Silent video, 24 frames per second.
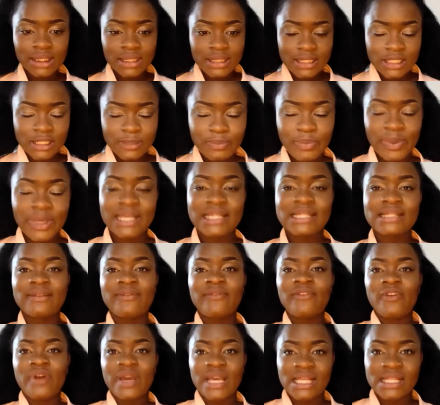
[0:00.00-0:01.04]
speaks
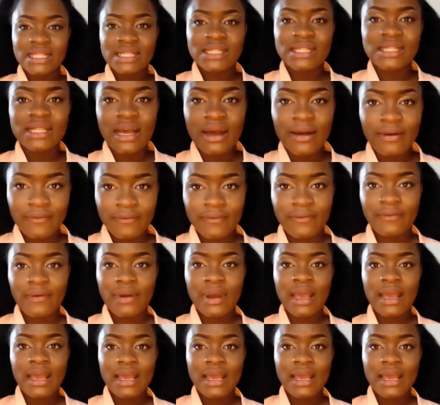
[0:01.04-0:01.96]
for itself.